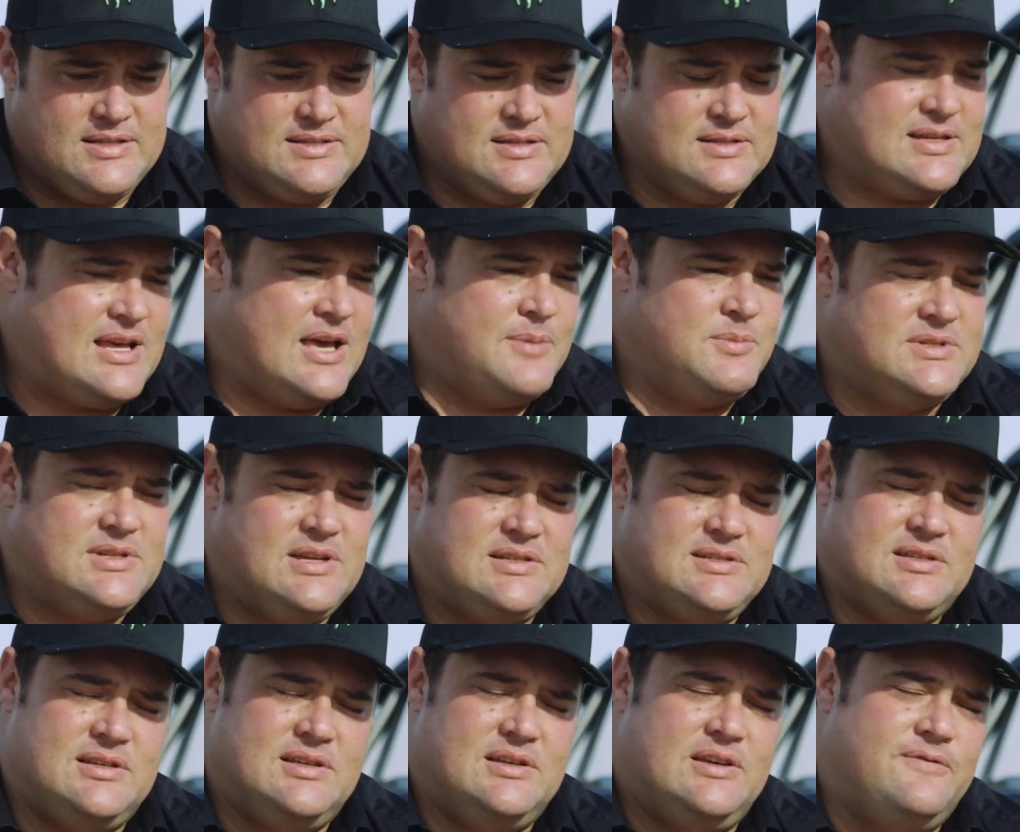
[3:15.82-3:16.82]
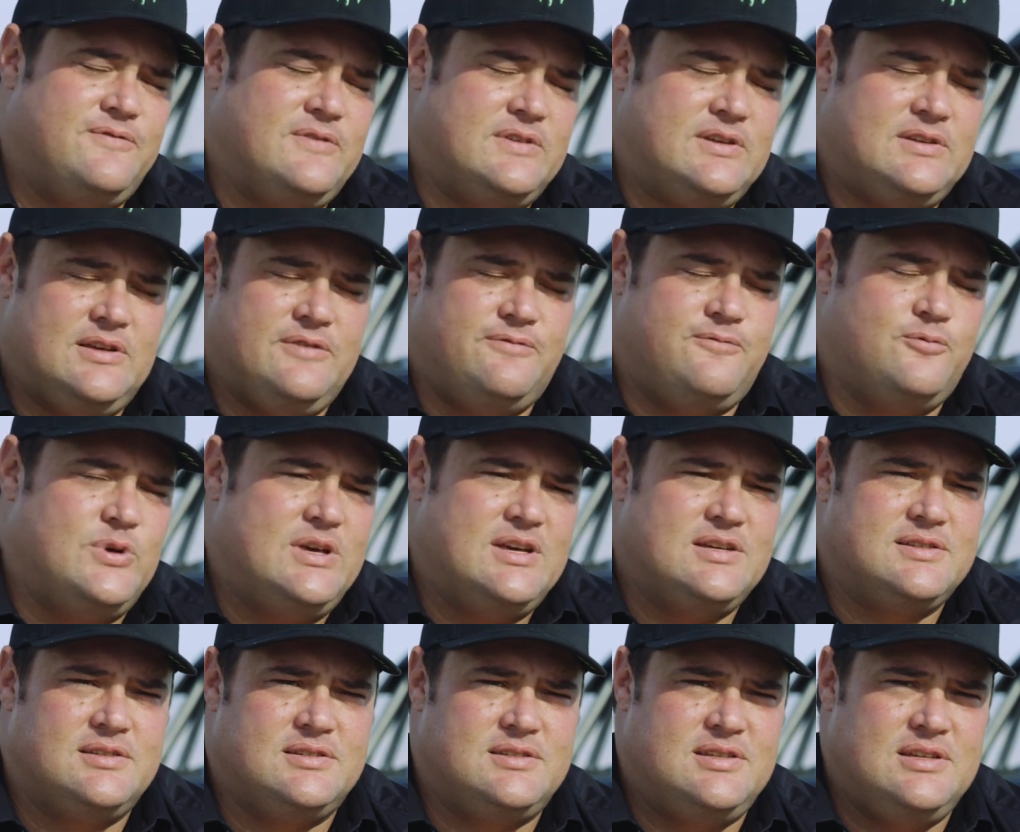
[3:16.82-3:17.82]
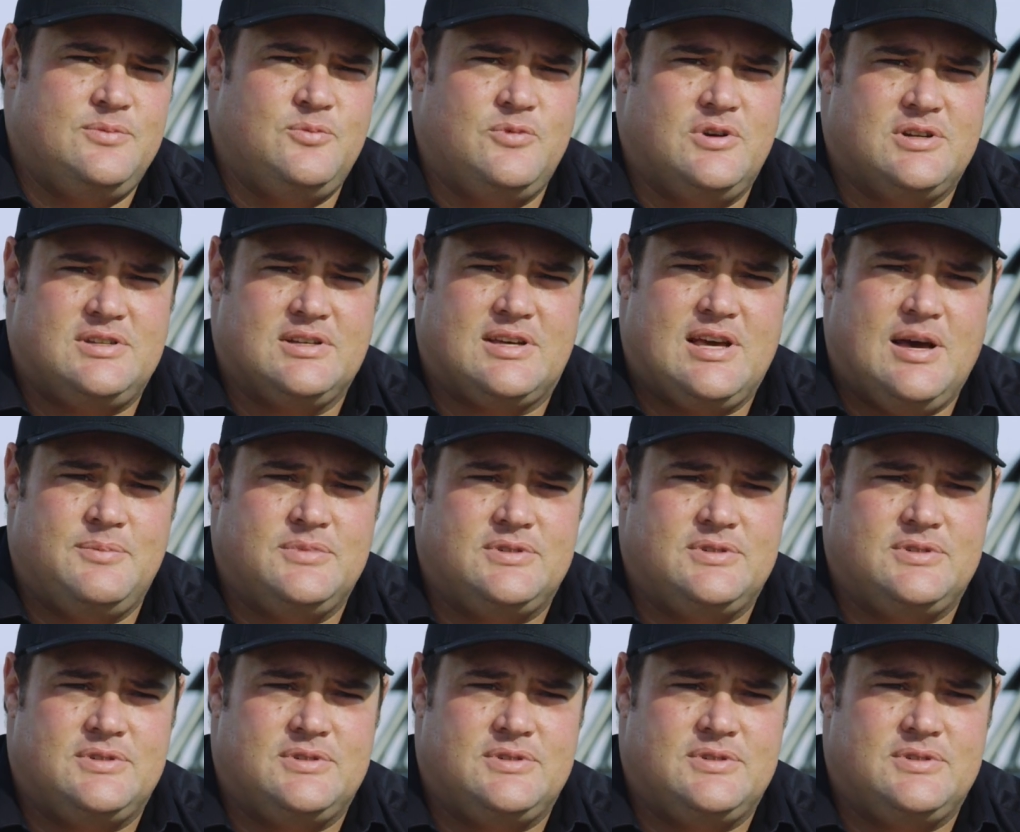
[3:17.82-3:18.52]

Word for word: it's the same as if we as a team were to come